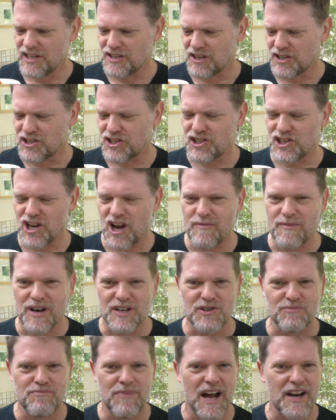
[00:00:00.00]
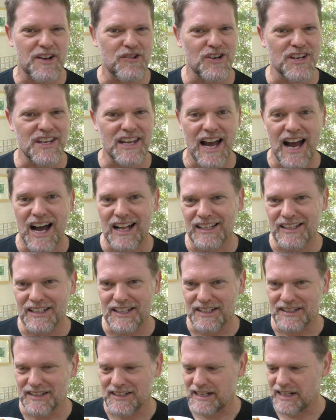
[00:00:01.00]
It's got so much butter and
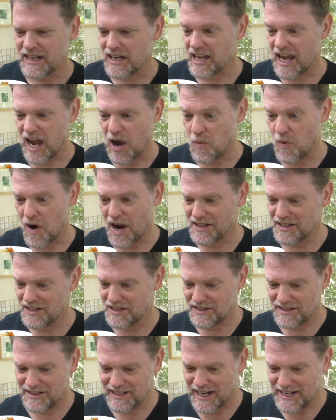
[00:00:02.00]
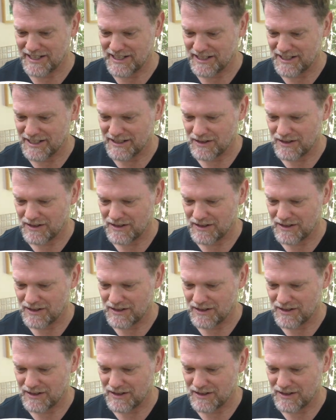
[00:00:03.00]
garlic in there. I can't wait to taste